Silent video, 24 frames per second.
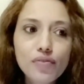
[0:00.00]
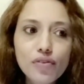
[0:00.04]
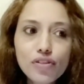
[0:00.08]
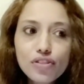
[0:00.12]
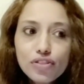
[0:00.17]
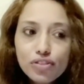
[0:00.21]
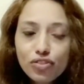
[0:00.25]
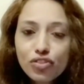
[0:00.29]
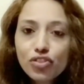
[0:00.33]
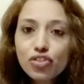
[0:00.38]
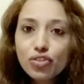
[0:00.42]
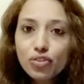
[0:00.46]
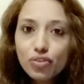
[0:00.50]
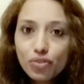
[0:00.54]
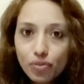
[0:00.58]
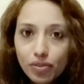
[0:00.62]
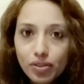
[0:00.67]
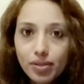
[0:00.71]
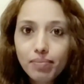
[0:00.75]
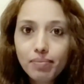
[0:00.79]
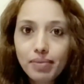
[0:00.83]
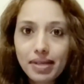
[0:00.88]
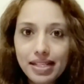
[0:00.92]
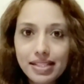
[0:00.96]
Of course, you should
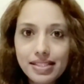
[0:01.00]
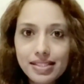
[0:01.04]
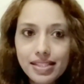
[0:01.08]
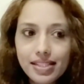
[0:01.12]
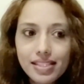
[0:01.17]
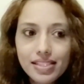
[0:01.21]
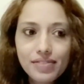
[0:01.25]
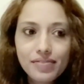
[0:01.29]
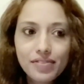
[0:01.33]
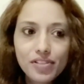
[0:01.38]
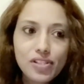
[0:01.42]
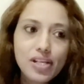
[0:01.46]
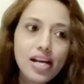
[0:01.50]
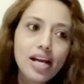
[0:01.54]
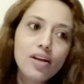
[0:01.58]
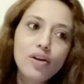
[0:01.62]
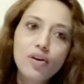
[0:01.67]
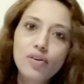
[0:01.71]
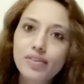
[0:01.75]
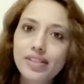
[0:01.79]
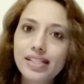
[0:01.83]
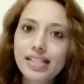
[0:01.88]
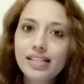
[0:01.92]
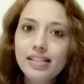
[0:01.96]
know the basics, which
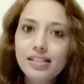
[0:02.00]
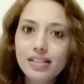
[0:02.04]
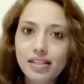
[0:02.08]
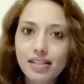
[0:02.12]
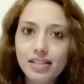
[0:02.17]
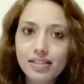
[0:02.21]
I already